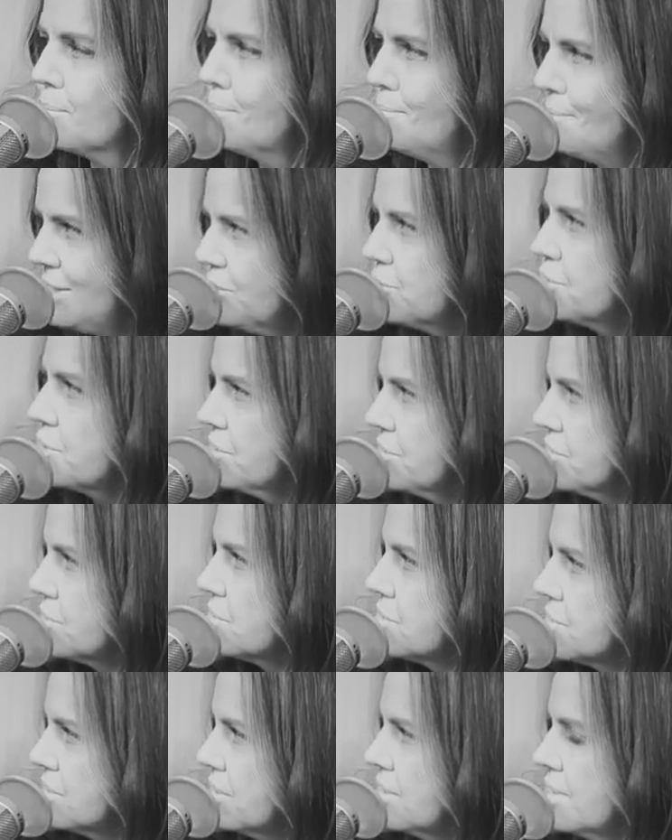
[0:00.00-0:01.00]

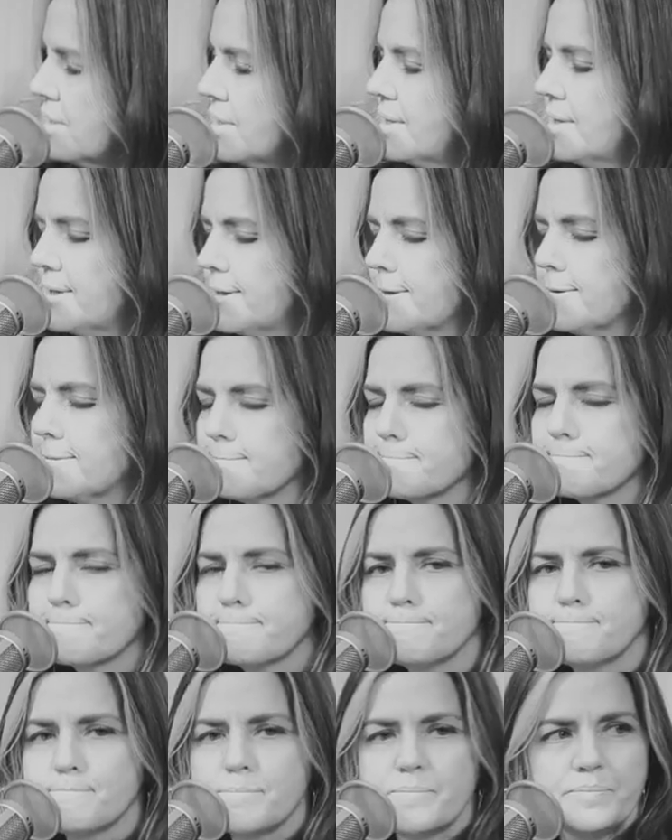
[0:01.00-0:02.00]
mentors. Yeah.
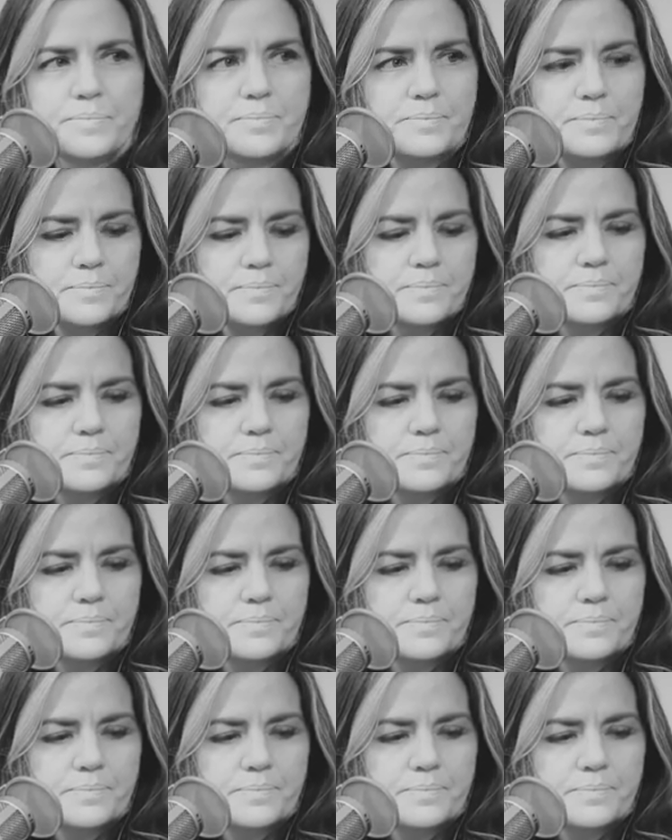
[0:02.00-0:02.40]
That hoarding really